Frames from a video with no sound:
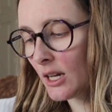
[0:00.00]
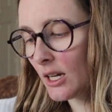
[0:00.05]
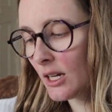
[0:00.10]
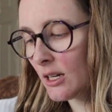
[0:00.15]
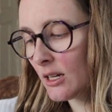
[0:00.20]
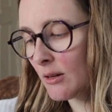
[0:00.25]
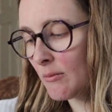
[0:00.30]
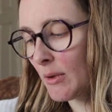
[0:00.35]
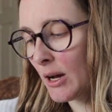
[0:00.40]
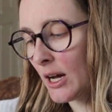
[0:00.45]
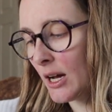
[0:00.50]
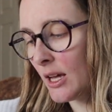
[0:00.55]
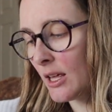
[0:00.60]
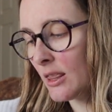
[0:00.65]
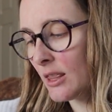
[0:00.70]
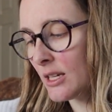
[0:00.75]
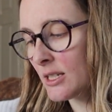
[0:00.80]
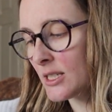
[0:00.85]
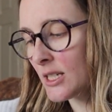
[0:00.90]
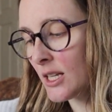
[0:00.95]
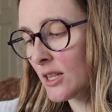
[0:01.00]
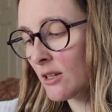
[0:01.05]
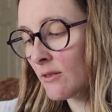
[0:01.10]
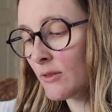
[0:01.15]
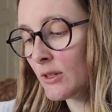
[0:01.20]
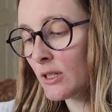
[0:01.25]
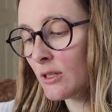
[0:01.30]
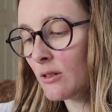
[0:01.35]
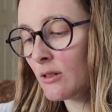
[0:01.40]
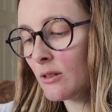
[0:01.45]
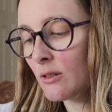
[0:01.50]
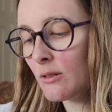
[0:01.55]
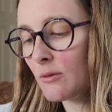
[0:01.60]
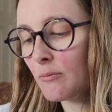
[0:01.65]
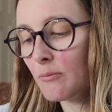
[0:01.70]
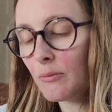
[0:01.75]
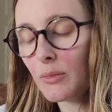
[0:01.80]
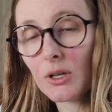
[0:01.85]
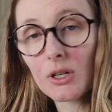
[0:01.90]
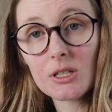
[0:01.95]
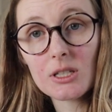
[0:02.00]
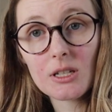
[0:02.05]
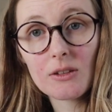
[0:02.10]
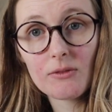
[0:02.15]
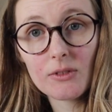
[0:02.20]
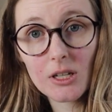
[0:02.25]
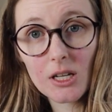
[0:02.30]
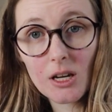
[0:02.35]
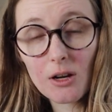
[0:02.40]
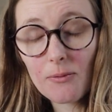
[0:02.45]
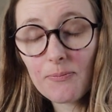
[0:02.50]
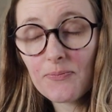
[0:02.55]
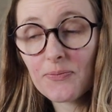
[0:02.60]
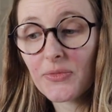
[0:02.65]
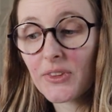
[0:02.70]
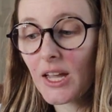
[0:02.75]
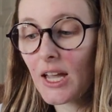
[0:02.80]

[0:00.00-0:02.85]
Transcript: in my Things I Love in Books video,